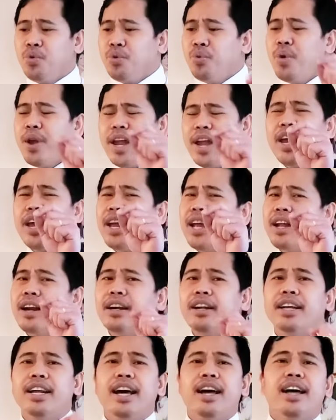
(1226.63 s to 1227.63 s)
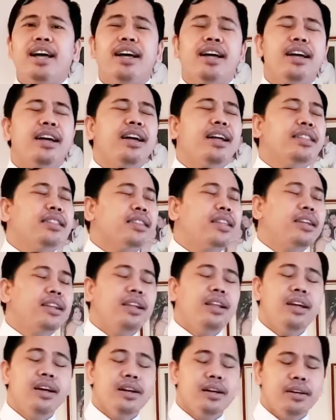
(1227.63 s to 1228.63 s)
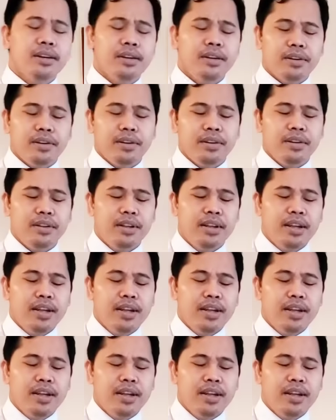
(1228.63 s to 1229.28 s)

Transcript: We are not alone.